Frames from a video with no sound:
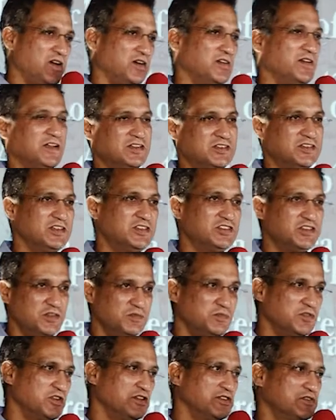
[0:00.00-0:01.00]
on Akshay Chin,
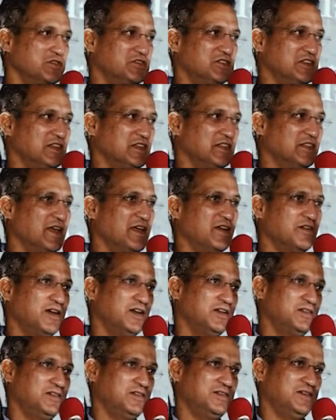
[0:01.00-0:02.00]
who is also sitting there
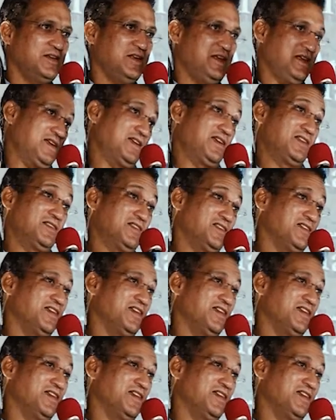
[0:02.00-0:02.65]
right and the